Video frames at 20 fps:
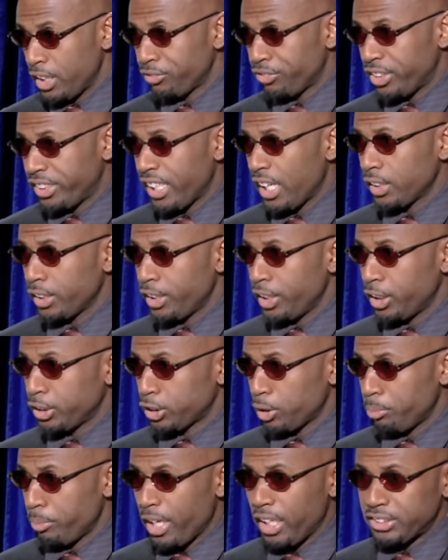infidelity
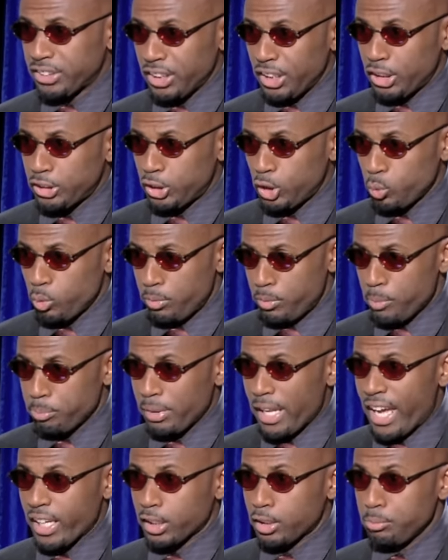is a major issue in the black